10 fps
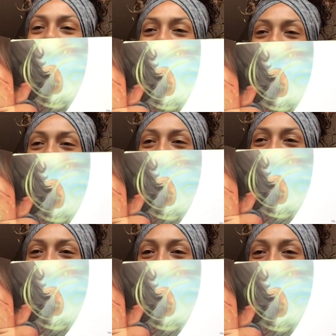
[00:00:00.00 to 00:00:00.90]
that ant
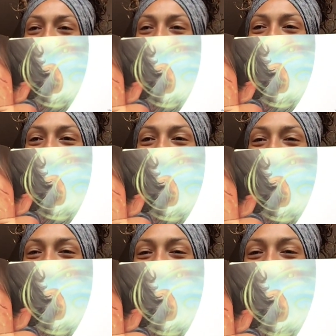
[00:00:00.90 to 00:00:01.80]
looks big.
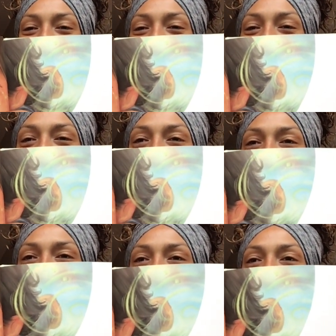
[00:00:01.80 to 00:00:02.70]

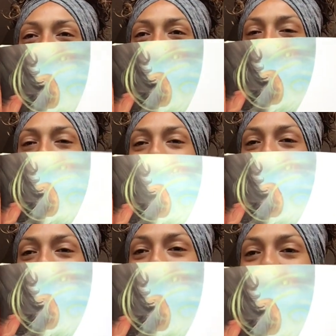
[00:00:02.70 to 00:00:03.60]
Turn that
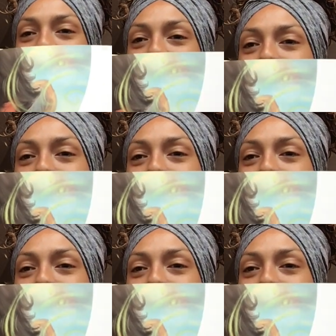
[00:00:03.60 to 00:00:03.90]
page.